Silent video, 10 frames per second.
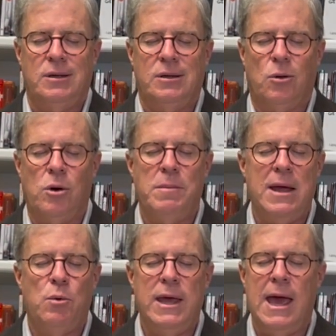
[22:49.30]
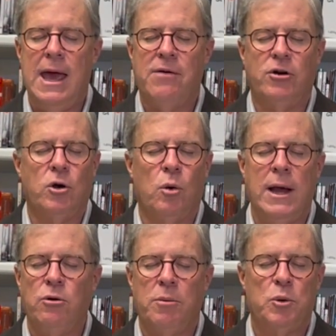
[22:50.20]
Lord, may we have a
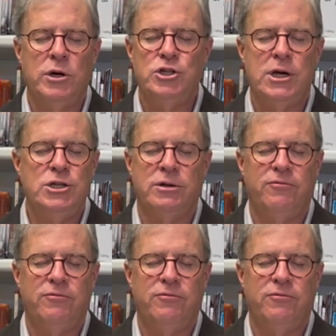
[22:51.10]
greater appreciation